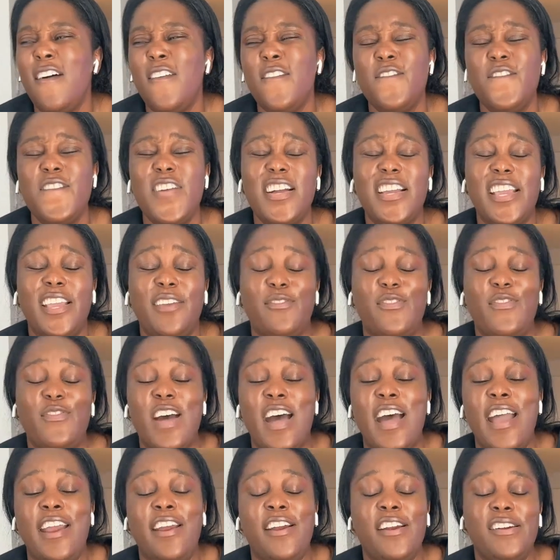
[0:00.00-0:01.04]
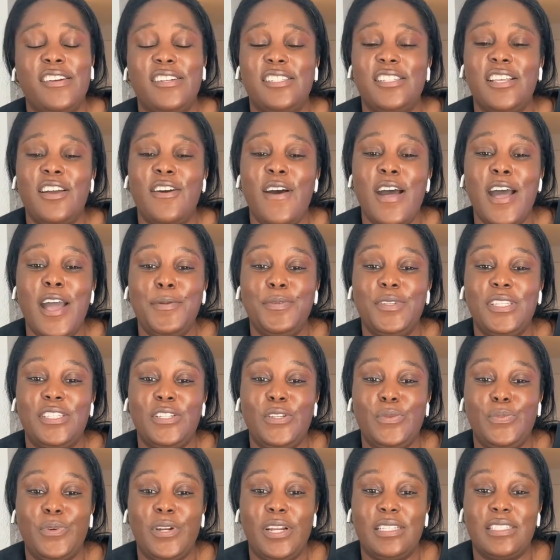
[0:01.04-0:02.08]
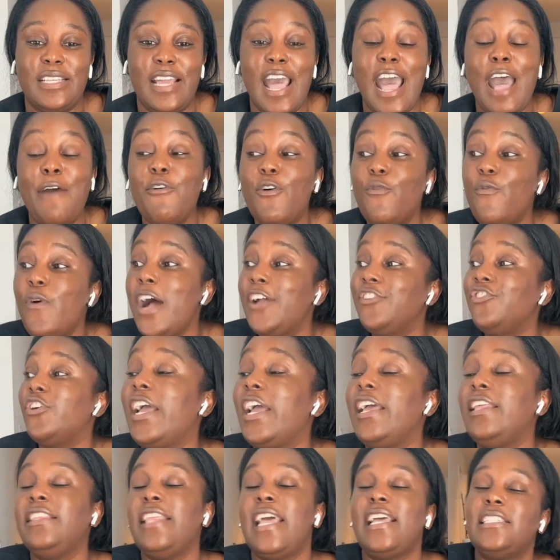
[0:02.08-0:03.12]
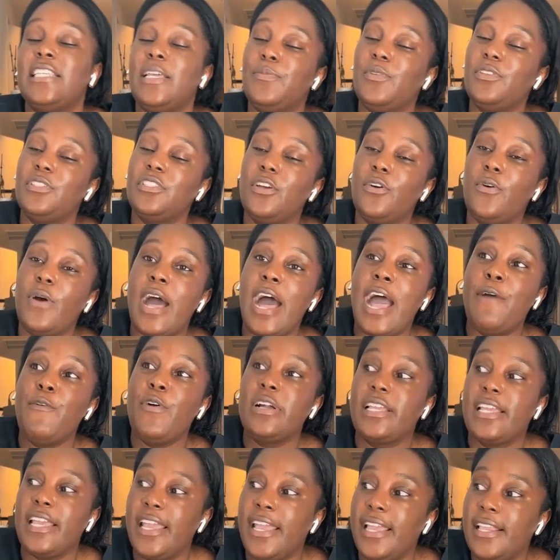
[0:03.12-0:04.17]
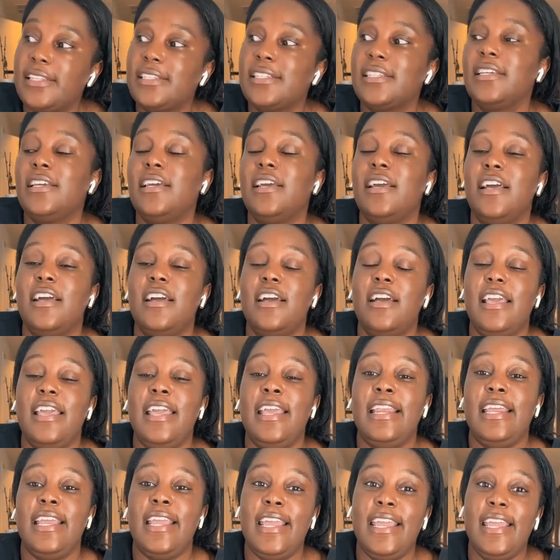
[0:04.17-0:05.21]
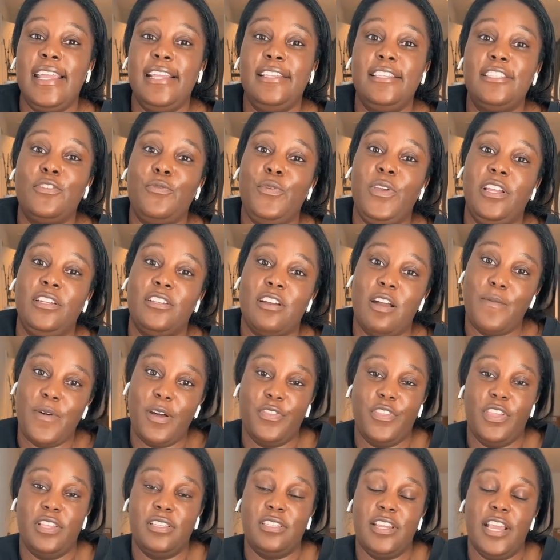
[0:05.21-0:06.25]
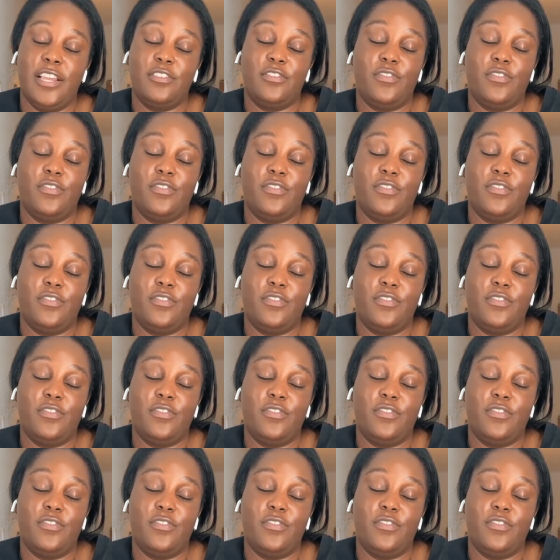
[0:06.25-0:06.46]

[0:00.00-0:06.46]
fucking fire. So I'm super excited. I will watch. next episode I will get it in so we can talk about this next